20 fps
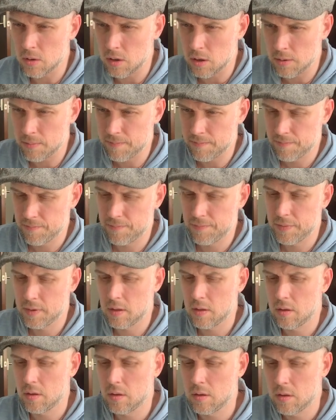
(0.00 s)
all.
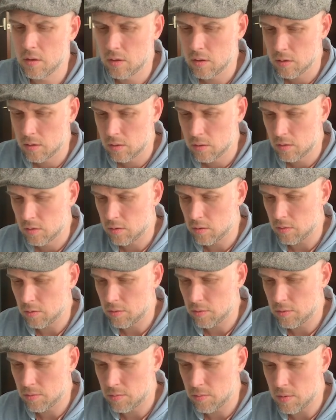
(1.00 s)
So
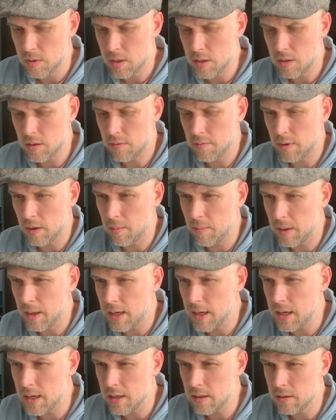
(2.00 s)
3 divided by
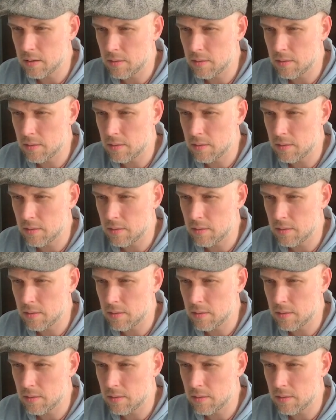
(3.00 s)
8,